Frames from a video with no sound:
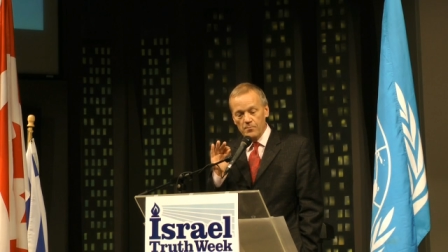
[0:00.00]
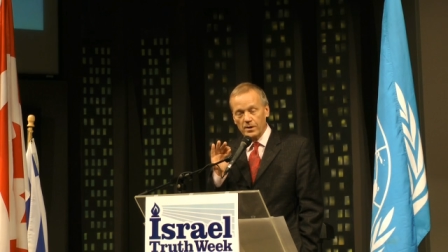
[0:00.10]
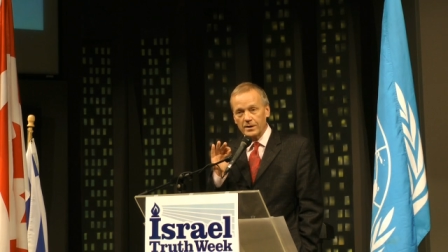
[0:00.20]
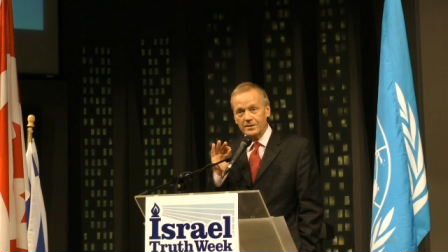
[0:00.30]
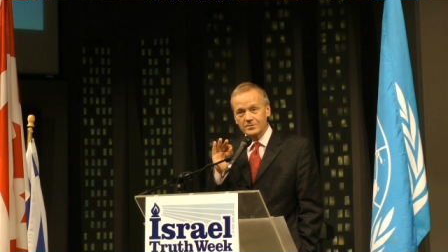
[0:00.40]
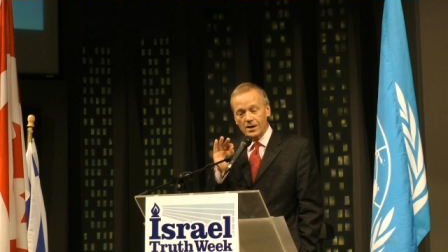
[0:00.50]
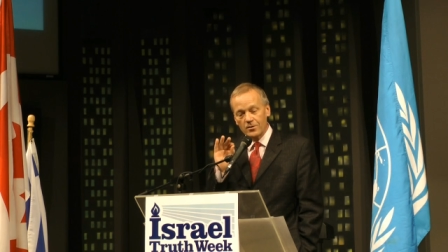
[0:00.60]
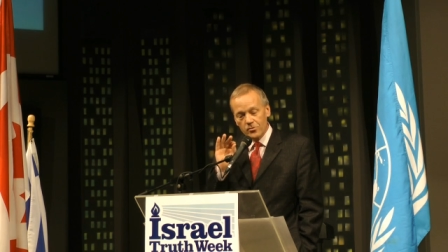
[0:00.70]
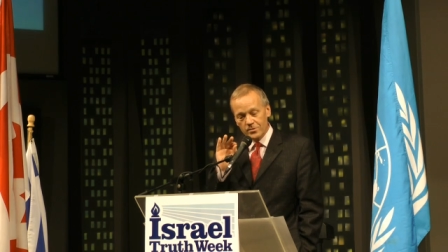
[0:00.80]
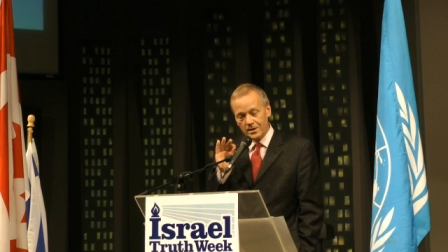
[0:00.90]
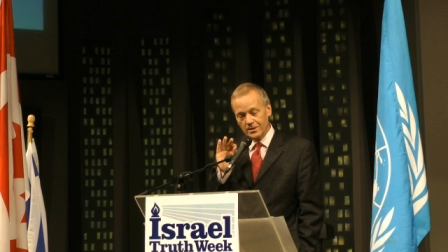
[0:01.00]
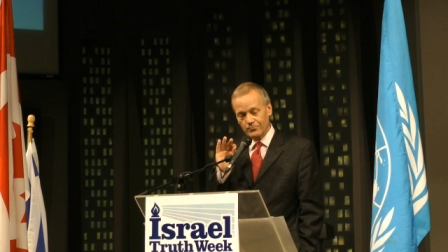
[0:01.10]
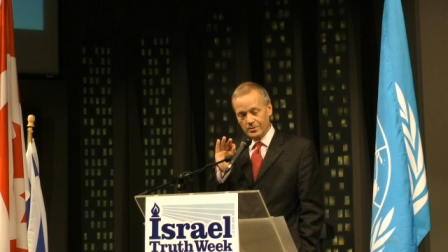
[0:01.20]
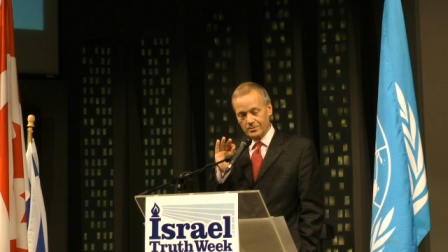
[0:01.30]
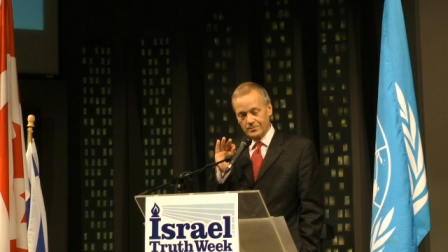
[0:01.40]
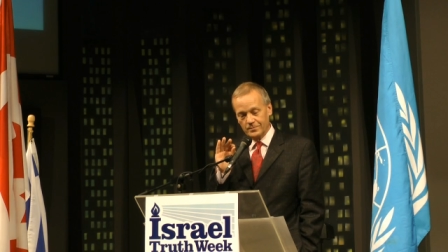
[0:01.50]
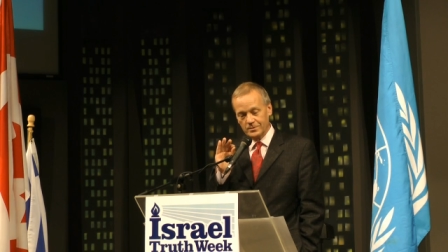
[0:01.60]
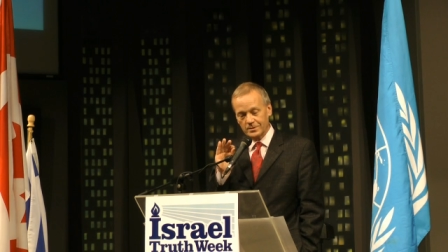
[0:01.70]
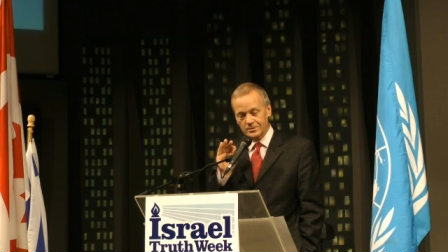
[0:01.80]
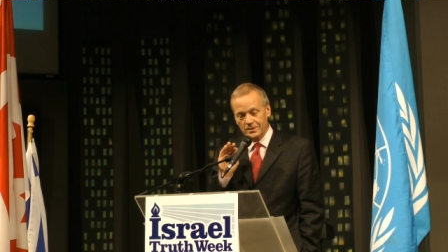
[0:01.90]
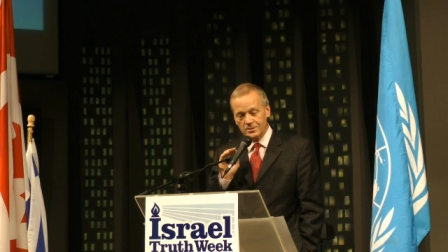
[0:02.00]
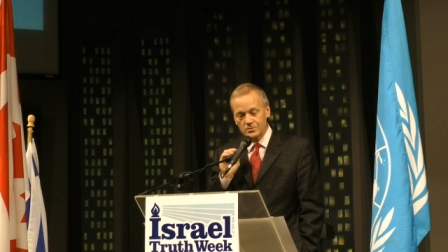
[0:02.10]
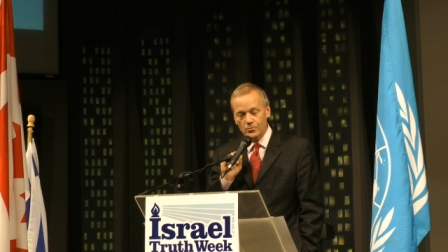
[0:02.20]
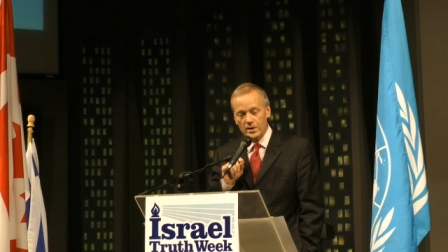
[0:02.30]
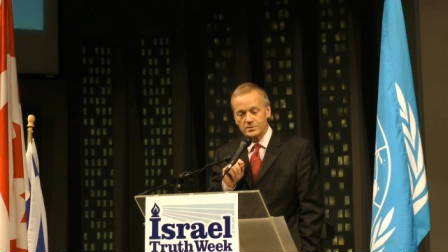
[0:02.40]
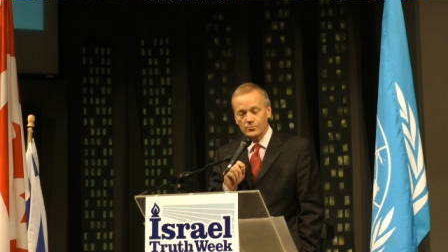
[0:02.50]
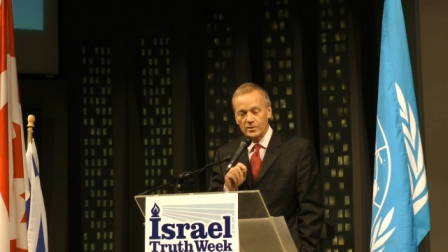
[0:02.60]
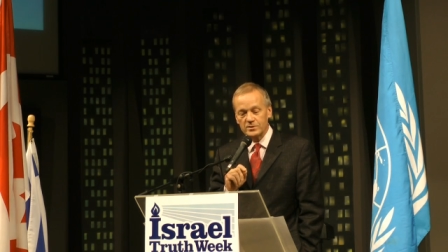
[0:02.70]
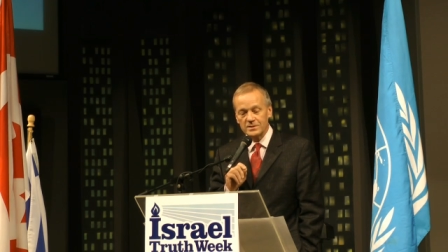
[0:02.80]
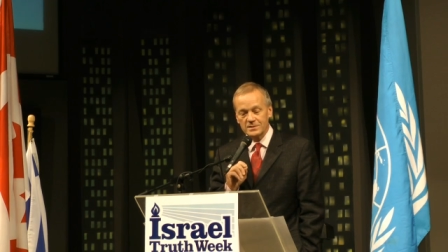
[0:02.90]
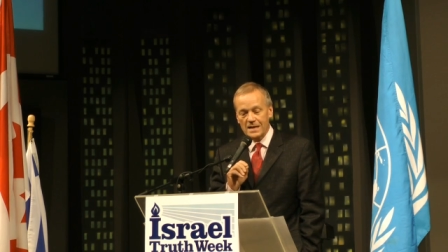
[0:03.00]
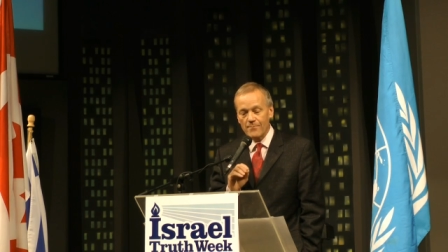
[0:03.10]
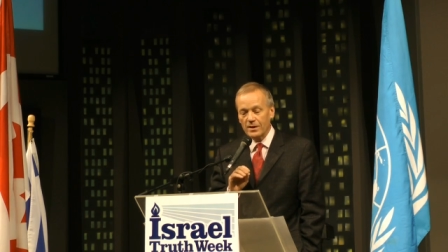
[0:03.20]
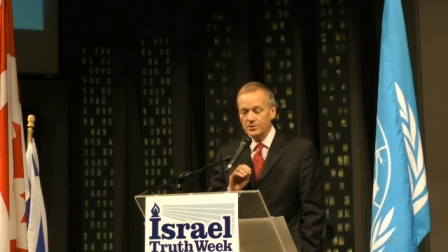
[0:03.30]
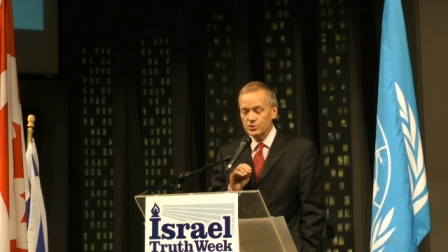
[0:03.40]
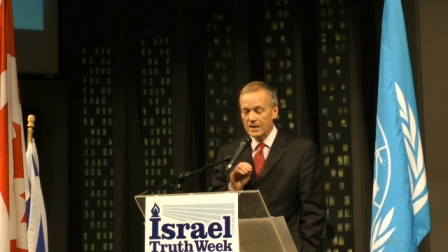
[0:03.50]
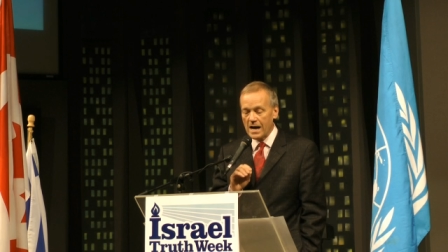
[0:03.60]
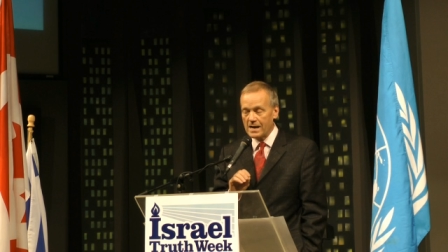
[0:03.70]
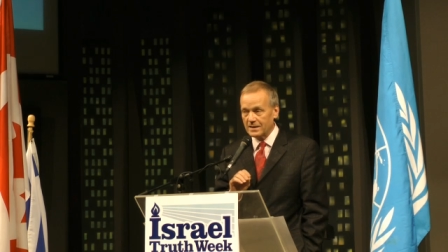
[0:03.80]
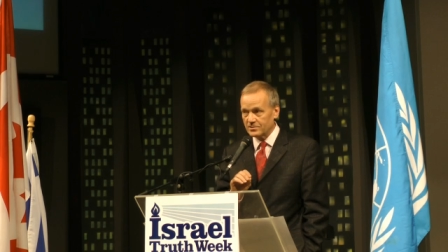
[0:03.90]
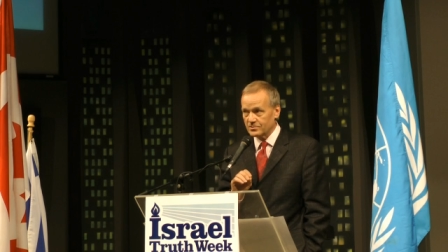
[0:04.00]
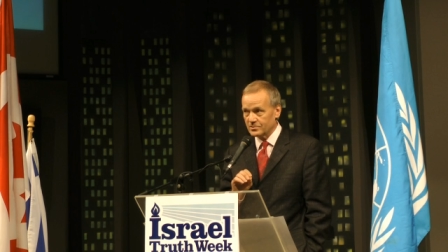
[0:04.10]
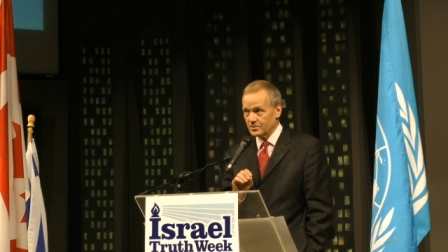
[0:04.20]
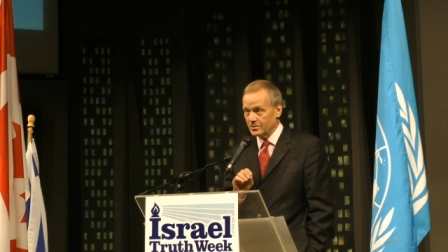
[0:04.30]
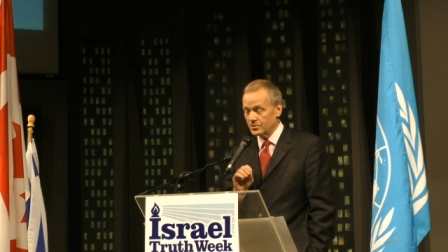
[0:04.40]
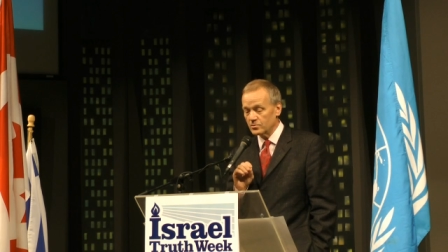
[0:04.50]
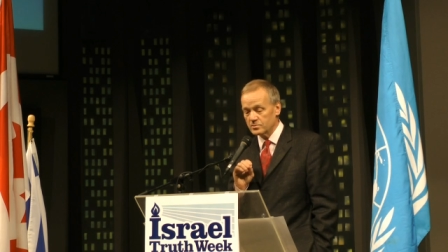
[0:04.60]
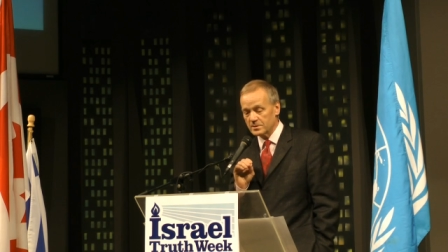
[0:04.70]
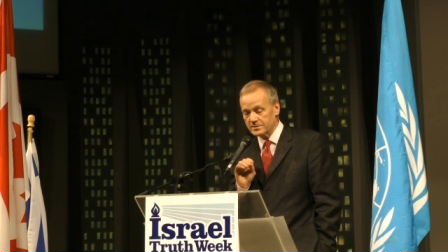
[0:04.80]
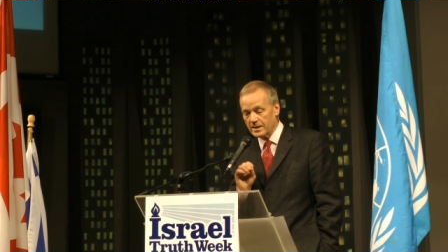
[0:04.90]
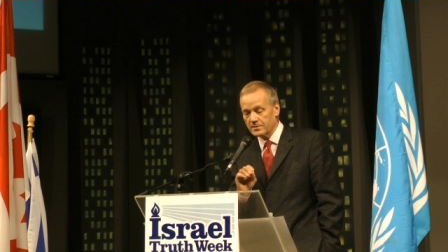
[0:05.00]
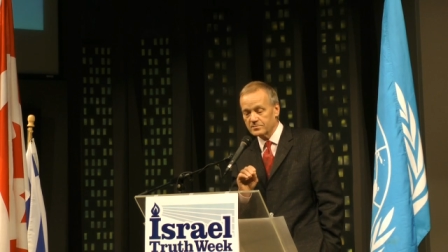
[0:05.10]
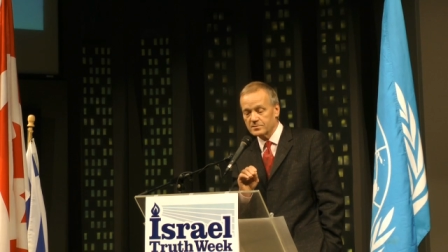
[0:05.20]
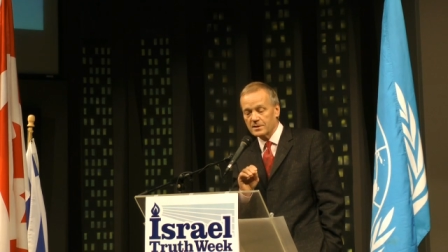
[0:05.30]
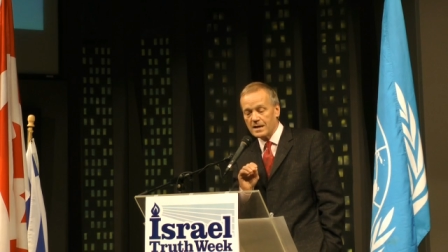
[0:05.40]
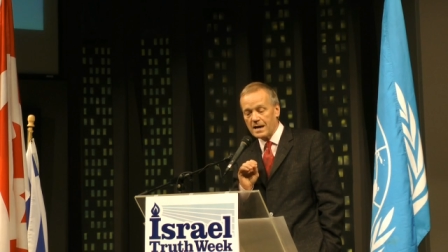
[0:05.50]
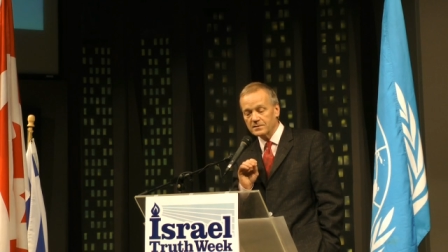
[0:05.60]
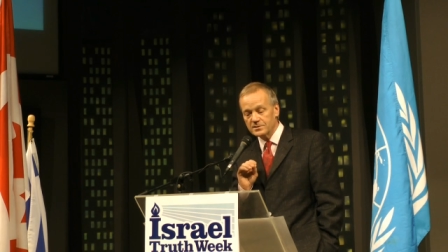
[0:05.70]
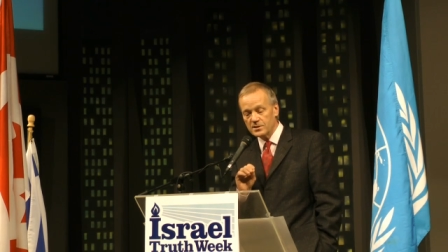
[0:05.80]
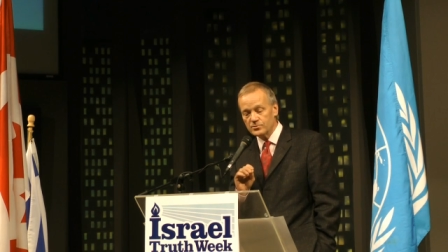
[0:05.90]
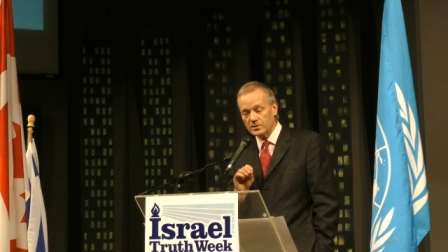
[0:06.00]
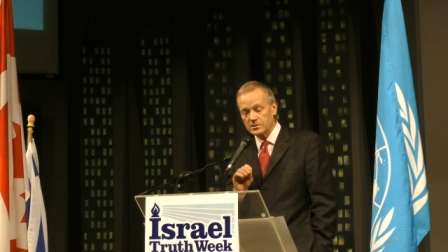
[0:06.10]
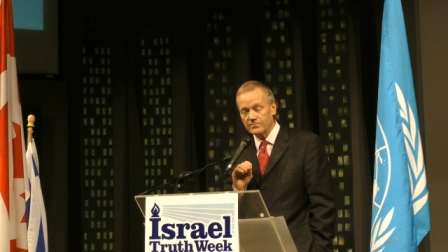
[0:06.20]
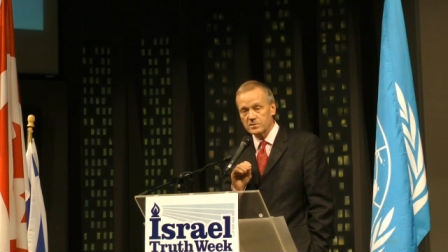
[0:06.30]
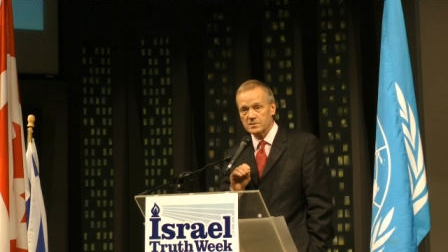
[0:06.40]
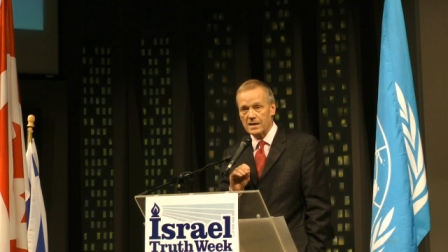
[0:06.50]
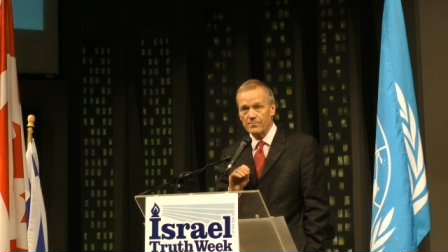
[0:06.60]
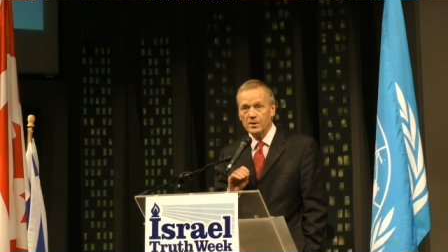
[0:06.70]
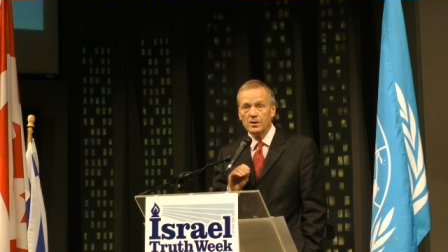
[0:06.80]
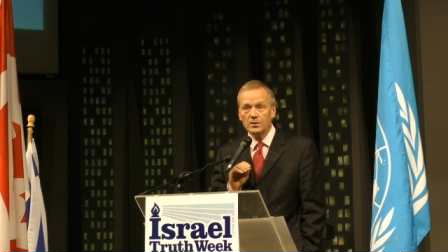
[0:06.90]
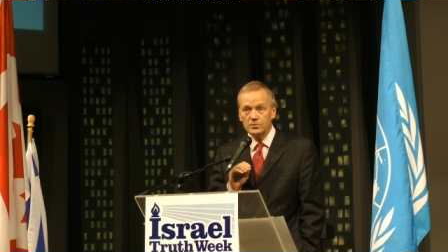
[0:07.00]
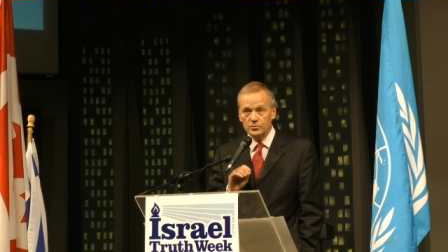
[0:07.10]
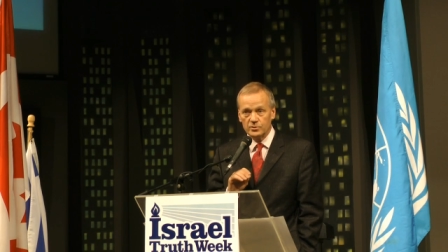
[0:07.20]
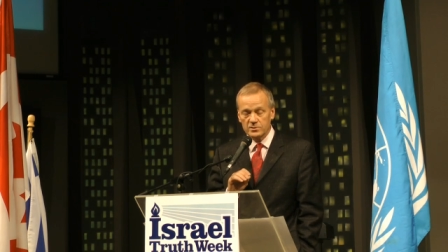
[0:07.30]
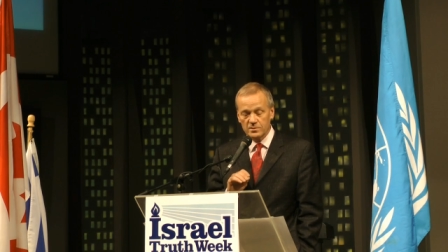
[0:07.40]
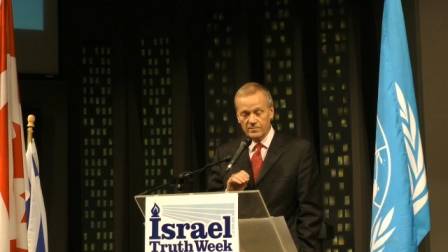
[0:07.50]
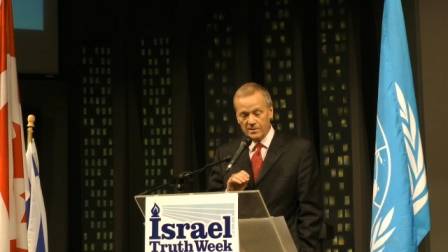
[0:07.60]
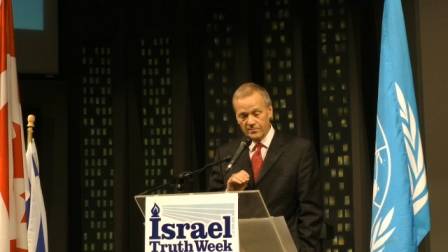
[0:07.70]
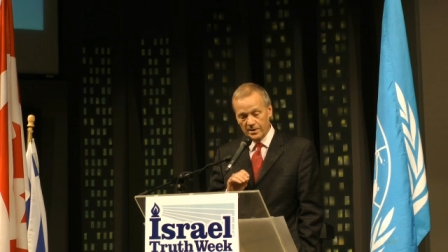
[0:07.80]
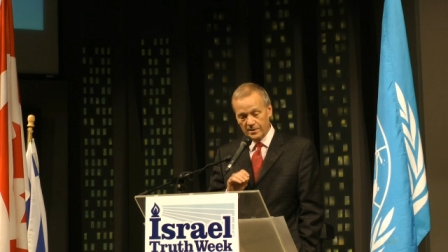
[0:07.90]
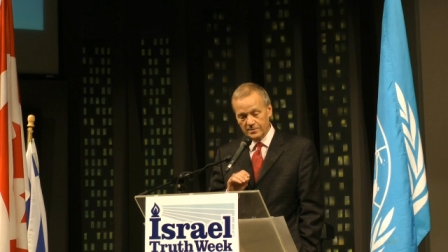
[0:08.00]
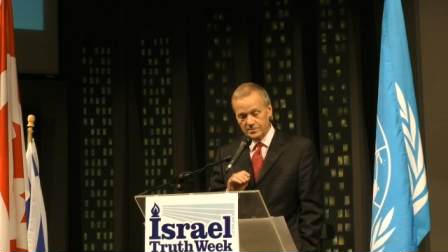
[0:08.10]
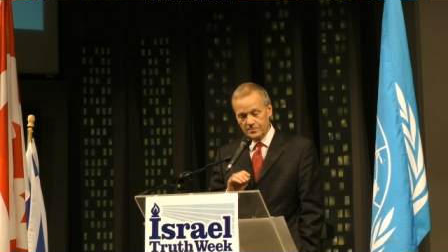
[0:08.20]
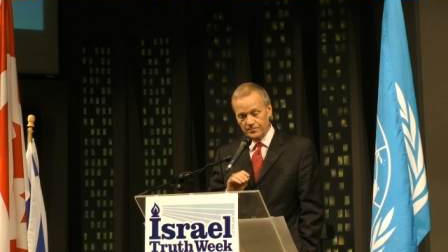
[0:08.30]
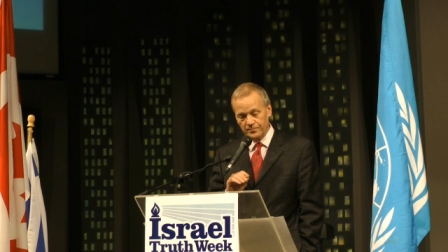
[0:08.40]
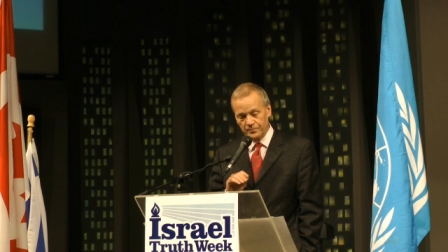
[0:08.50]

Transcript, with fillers: but it is unthinkable to discuss the ways in which Islamic jihadists use the texts and teachings of Islam to justify violence.